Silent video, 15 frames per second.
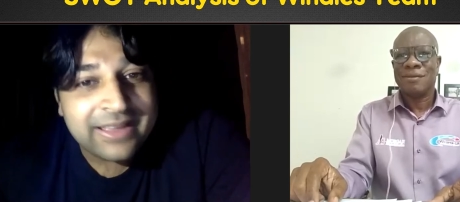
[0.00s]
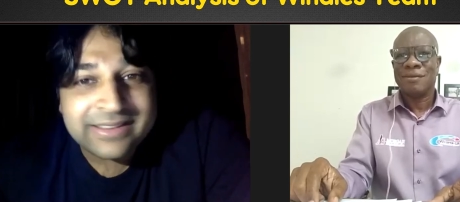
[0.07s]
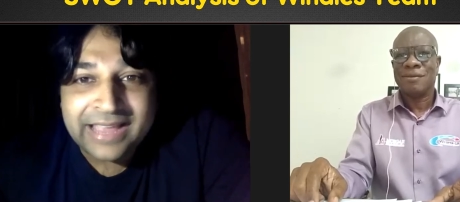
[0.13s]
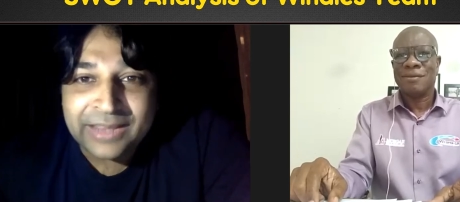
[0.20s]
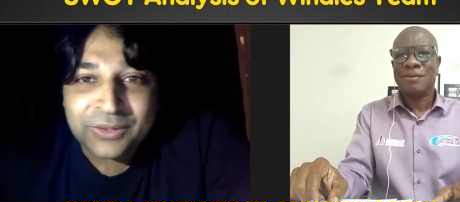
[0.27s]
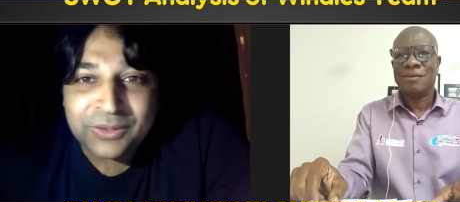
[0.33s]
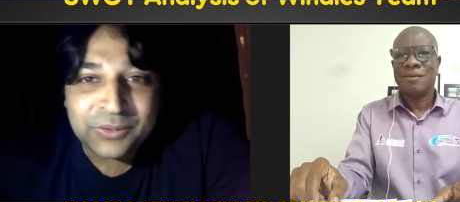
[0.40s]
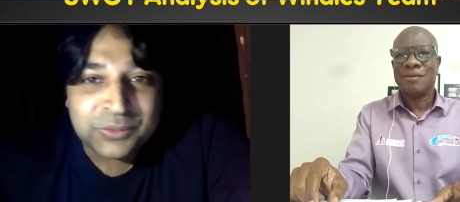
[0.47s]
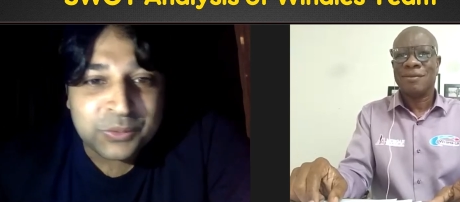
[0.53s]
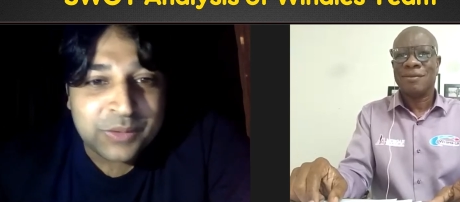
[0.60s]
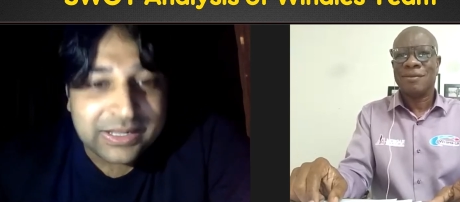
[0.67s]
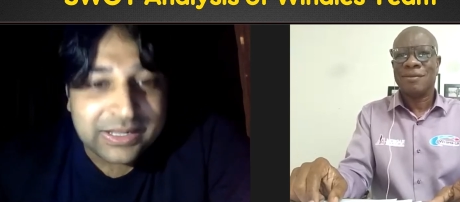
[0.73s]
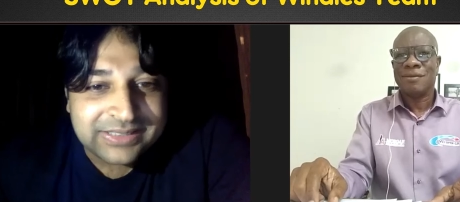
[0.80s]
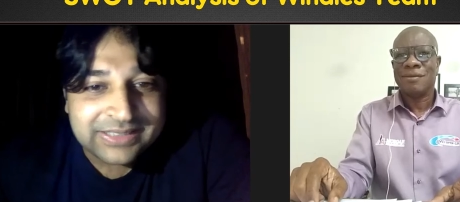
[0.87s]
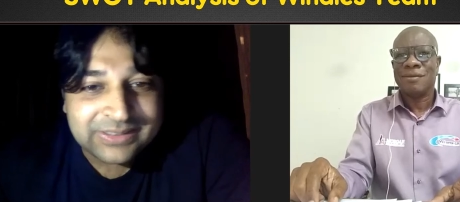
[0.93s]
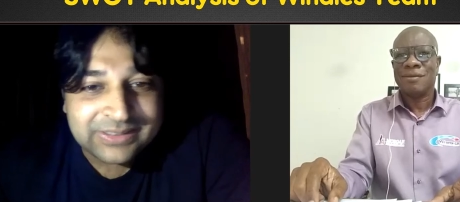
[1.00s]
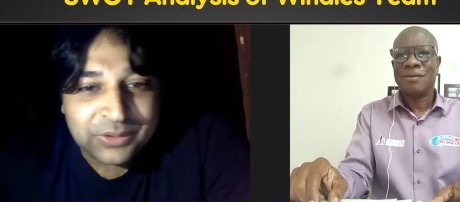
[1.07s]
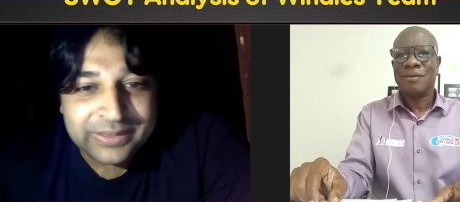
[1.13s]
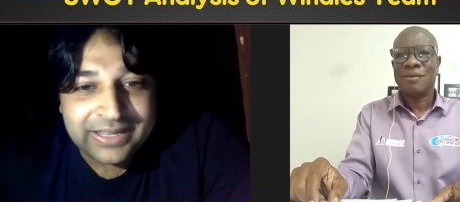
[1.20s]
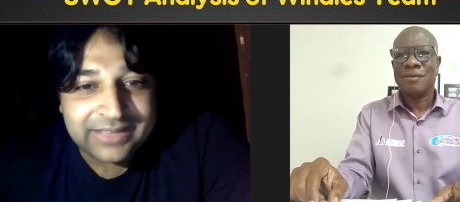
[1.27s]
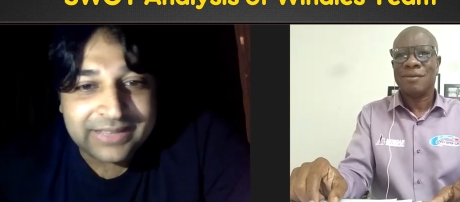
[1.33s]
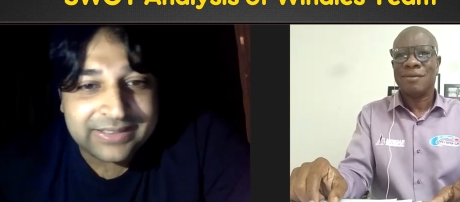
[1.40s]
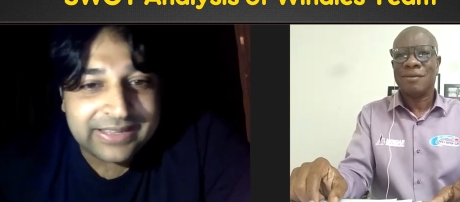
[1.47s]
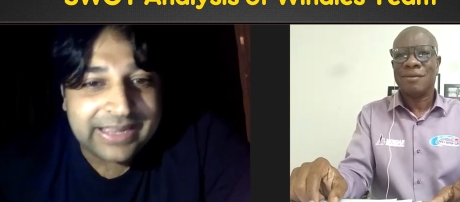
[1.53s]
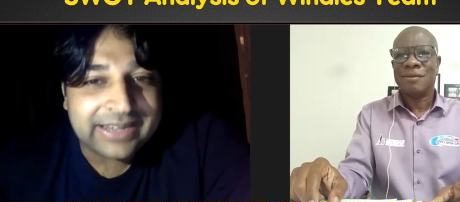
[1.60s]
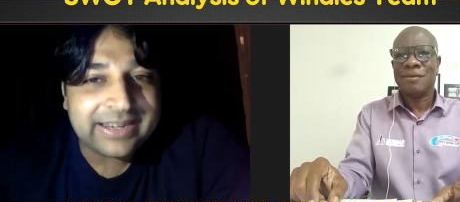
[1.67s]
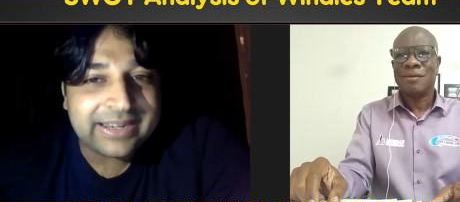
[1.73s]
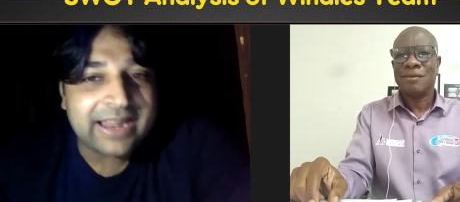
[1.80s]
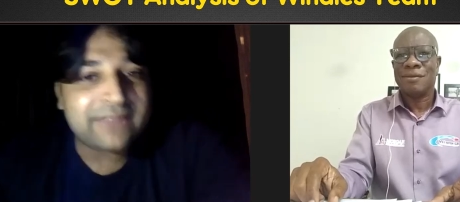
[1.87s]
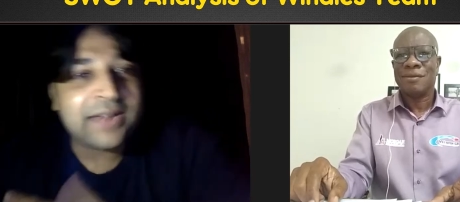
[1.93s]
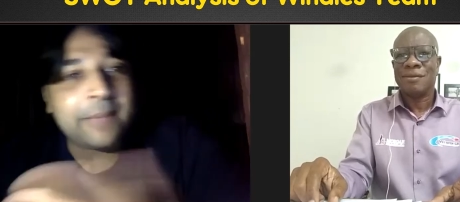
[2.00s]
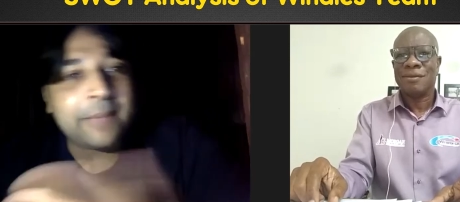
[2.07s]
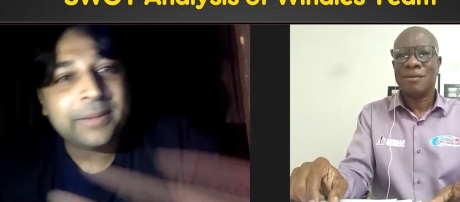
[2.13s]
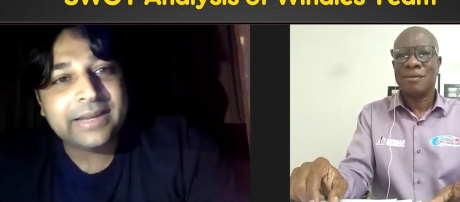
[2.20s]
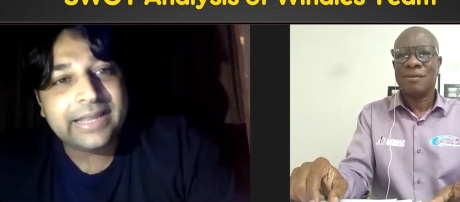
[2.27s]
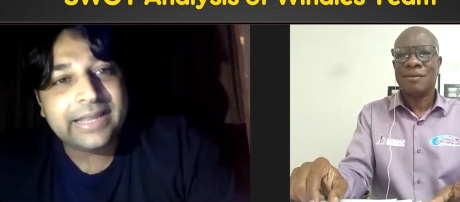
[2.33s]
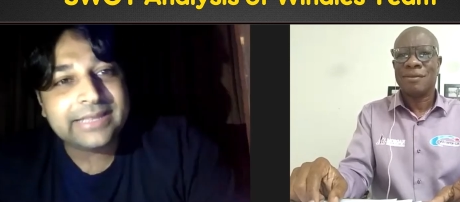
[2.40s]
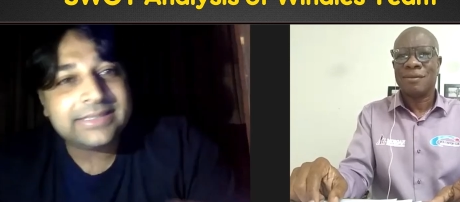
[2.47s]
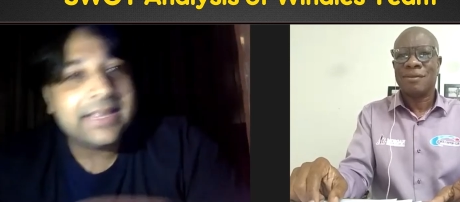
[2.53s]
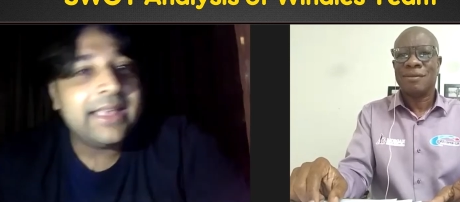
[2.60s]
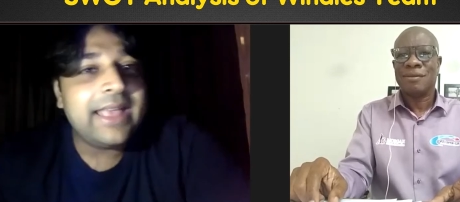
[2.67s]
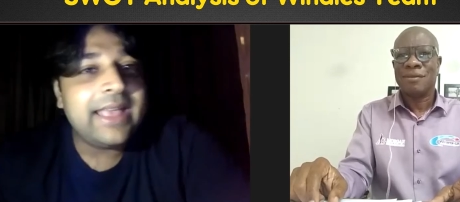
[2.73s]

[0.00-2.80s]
Speaker 1: Thank you to Rajat on the other hand at Rapid Leaks.